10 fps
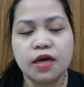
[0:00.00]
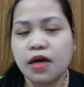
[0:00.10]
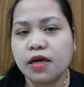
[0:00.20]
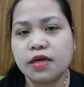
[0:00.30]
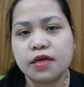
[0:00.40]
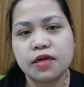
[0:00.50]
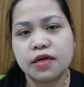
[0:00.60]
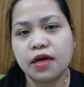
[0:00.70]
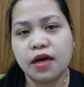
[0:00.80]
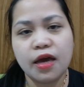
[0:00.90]
yeah,
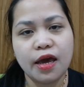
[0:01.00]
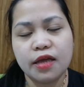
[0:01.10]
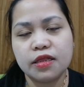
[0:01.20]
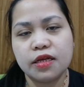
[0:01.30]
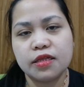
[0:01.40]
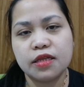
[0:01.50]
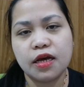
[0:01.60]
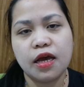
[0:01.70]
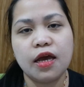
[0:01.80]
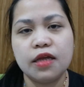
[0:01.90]
I hate it.
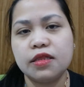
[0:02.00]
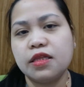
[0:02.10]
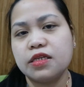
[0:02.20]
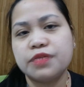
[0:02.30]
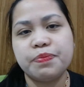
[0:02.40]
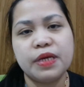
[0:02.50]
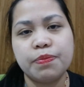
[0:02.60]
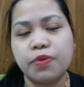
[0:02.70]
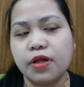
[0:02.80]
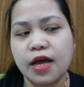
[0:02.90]
I hate these
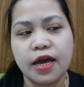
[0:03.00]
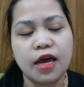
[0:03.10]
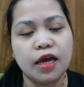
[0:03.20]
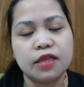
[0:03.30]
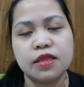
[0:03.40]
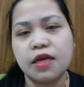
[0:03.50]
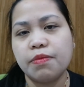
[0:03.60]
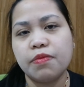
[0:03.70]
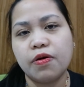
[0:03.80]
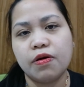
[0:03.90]
people. I hate
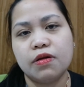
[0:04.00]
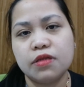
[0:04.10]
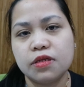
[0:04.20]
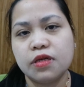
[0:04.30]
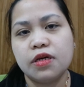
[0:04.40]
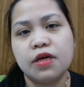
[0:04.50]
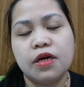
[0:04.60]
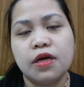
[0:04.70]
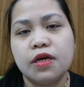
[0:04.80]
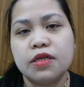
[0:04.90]
them all.
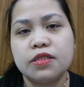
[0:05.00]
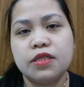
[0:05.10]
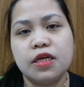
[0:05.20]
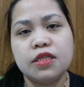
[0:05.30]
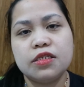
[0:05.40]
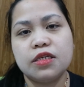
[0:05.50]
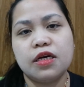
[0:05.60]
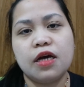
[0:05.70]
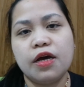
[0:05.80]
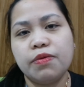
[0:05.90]
Since
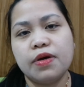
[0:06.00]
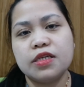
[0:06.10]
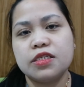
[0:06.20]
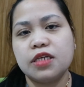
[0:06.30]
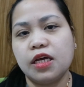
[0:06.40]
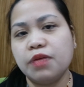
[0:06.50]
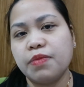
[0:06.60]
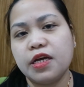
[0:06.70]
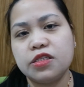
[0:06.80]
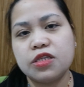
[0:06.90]
I was in
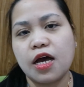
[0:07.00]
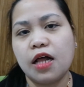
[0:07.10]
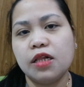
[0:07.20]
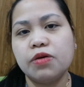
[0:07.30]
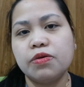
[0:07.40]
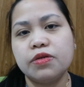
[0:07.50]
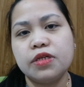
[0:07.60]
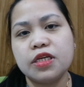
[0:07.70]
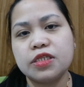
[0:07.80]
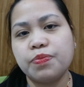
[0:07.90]
my
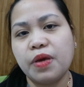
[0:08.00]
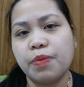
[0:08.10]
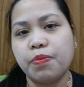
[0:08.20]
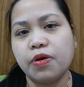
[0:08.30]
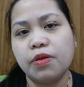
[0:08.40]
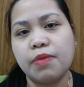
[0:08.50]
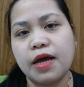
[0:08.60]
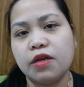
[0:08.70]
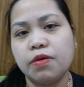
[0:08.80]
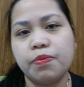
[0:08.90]
childhood, these people
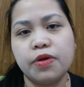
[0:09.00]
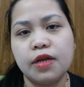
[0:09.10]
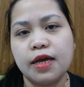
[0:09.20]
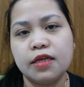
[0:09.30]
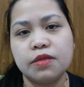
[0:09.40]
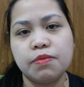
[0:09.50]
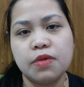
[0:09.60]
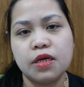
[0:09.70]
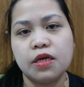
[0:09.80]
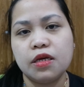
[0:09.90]
manipulate
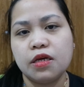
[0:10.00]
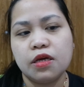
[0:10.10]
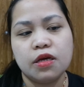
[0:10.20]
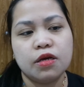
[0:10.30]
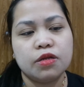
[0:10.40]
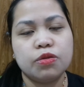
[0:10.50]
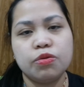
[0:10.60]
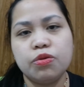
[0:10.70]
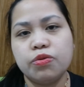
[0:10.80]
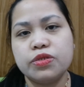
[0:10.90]
me
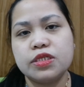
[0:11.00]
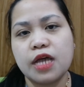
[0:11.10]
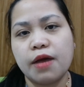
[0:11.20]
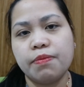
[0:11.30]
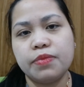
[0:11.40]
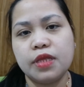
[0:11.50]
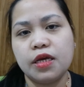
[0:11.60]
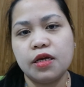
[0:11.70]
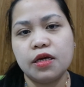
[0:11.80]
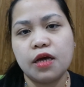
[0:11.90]
to do
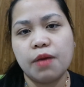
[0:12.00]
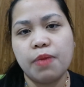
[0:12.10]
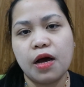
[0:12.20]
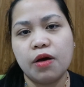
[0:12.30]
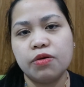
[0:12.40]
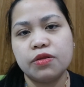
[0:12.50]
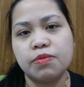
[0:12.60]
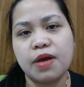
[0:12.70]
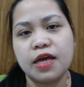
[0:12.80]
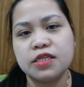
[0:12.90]
something about
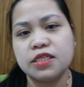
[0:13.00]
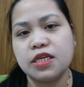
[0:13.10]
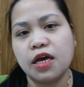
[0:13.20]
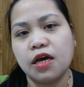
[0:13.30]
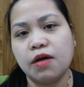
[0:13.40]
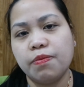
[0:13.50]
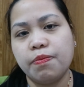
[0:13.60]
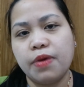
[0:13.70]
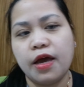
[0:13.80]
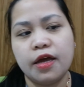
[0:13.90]
myself.
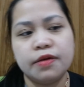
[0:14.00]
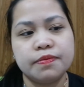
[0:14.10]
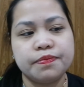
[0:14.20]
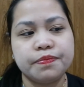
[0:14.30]
And